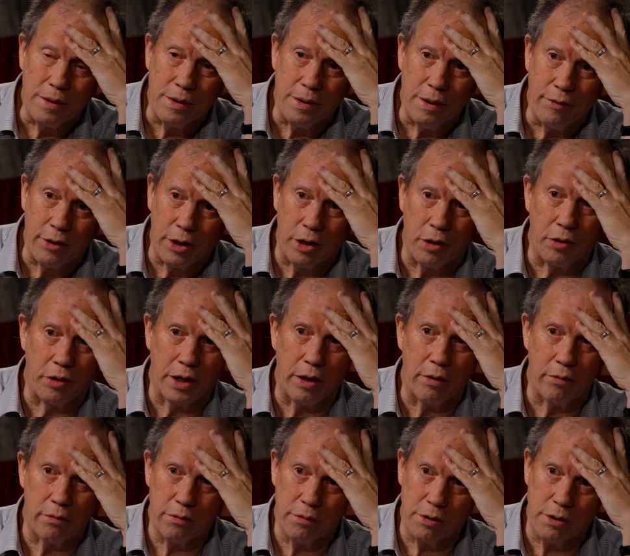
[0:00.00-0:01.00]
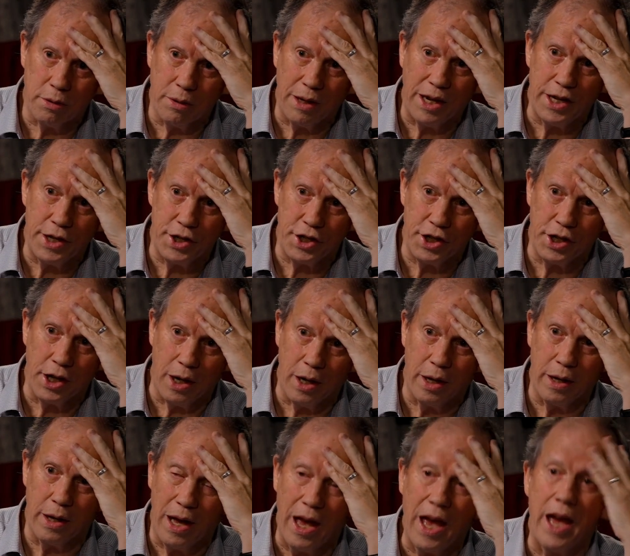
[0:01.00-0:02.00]
is never going to get to
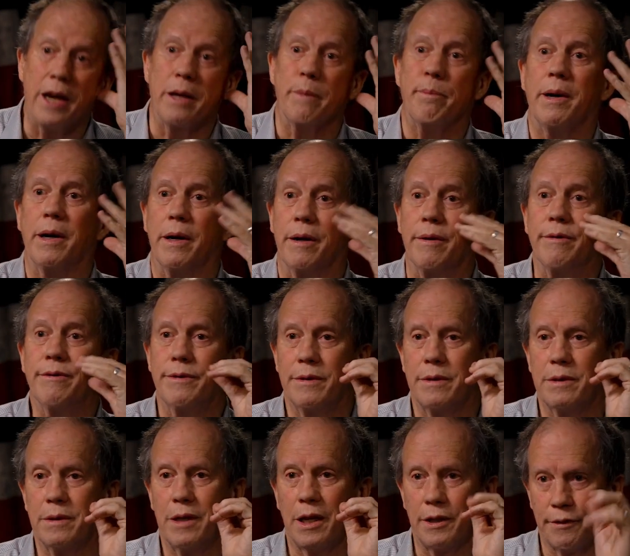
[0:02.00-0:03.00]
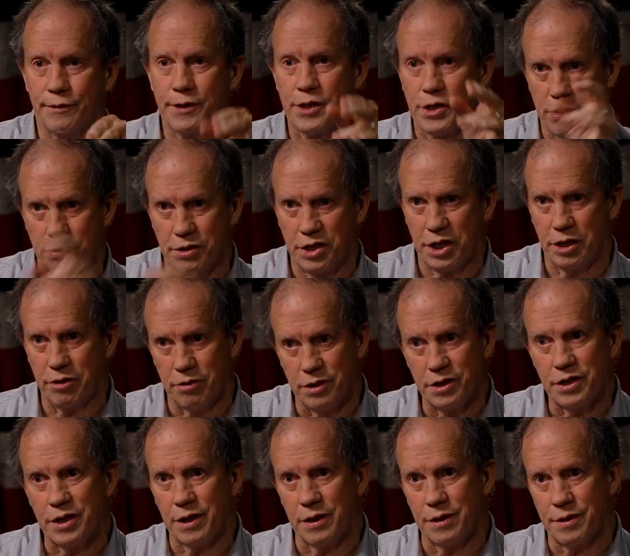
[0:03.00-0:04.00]
AGI and above, artificial general
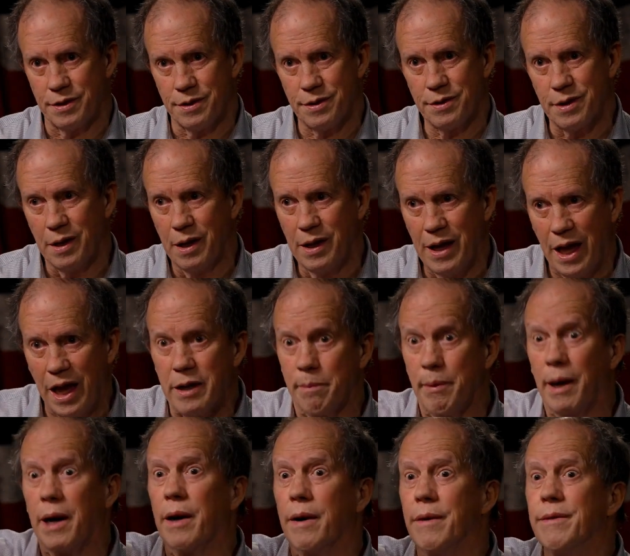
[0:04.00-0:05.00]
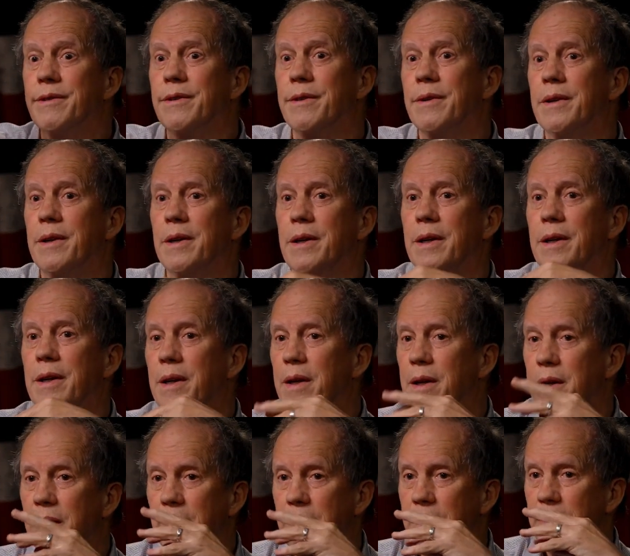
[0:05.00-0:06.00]
intelligence and above,
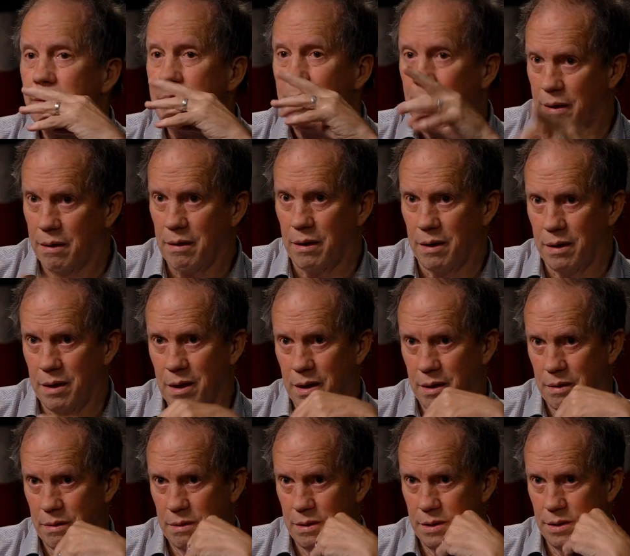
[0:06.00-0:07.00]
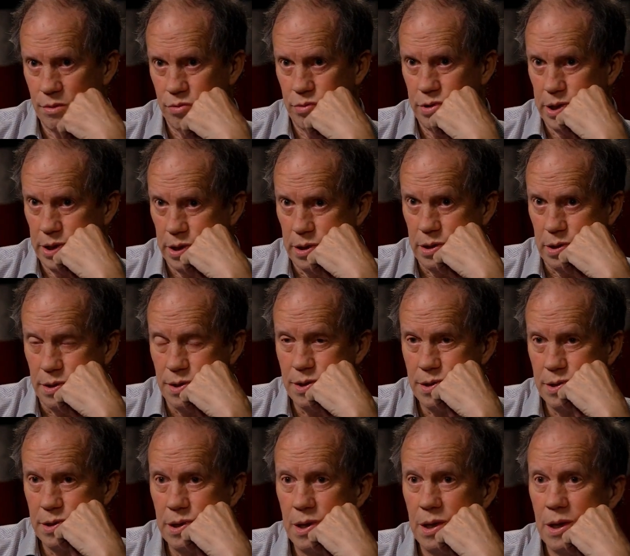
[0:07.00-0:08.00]
that I think is
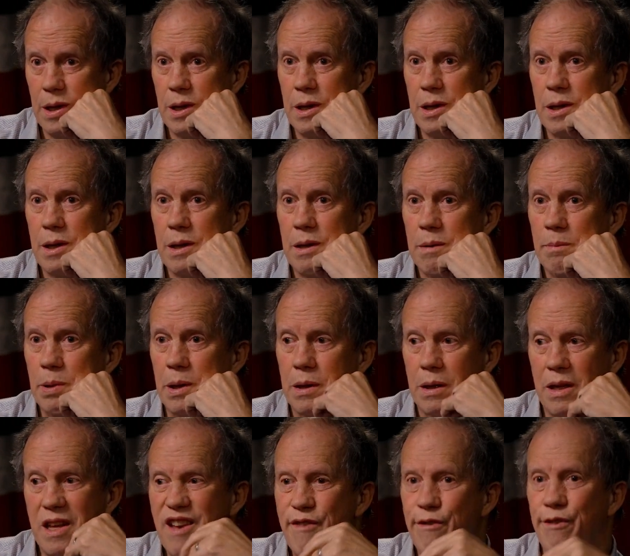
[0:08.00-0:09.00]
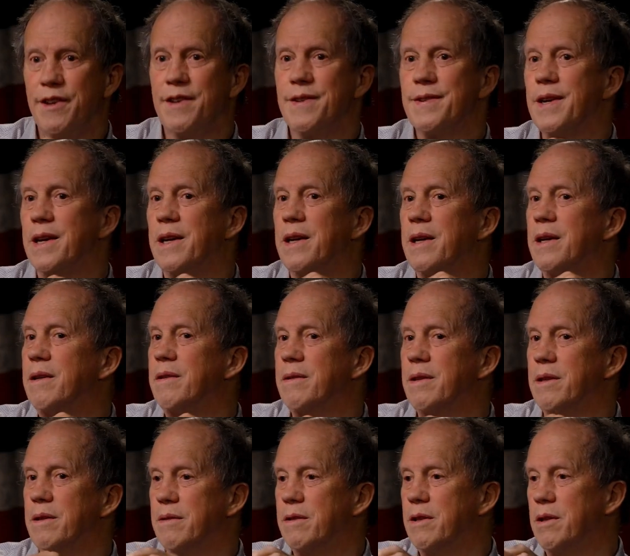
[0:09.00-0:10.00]
ridiculous. But if he's saying
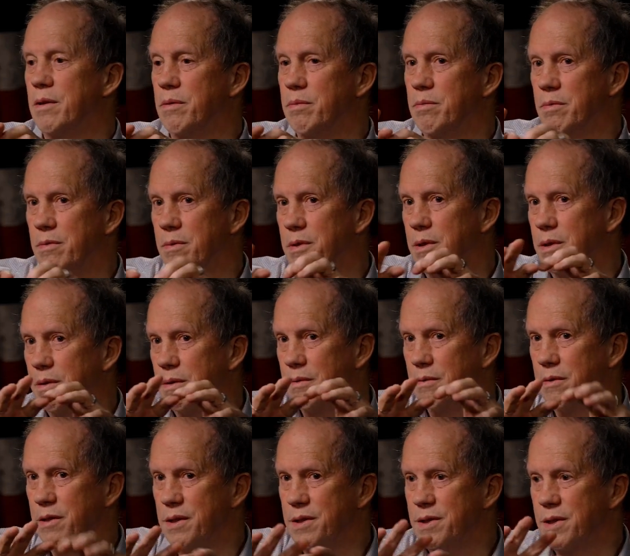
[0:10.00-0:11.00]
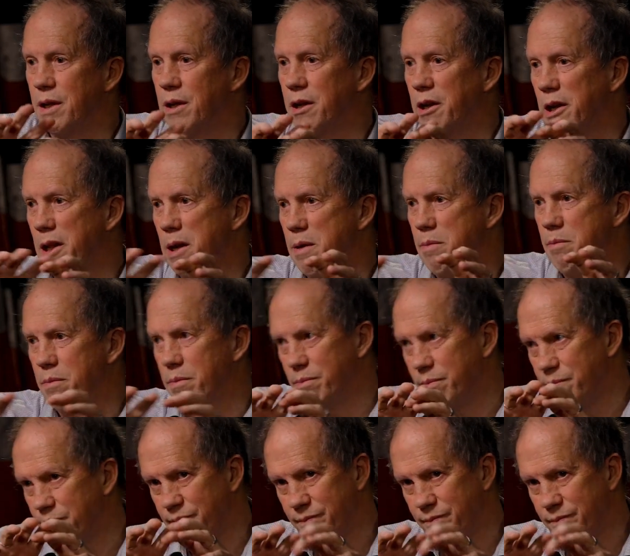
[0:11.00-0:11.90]
that you know, the, these LLM